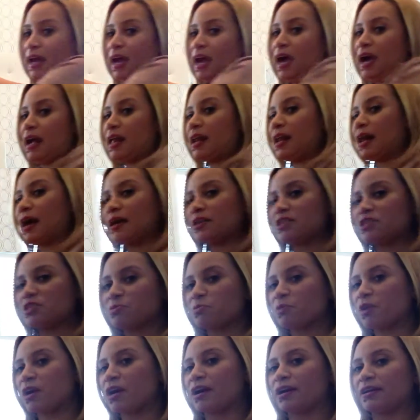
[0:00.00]
And I
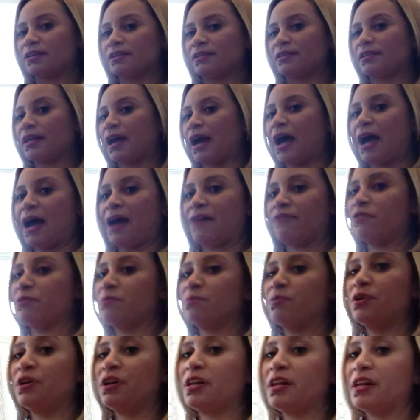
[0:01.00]
swear I
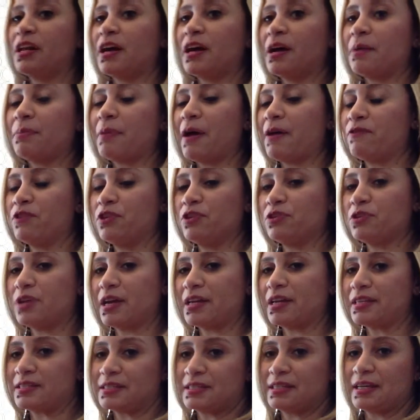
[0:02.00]
haven't put it up I've
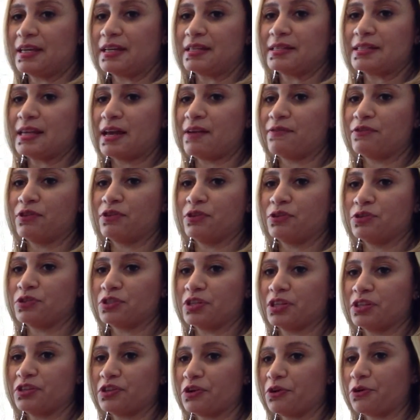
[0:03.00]
used
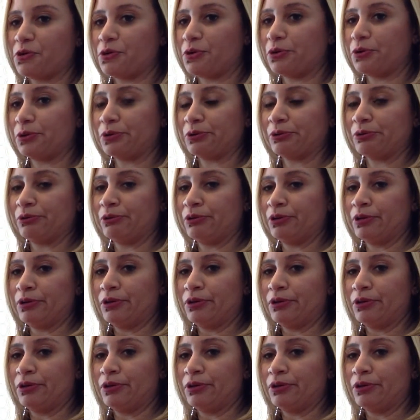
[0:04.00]
it the whole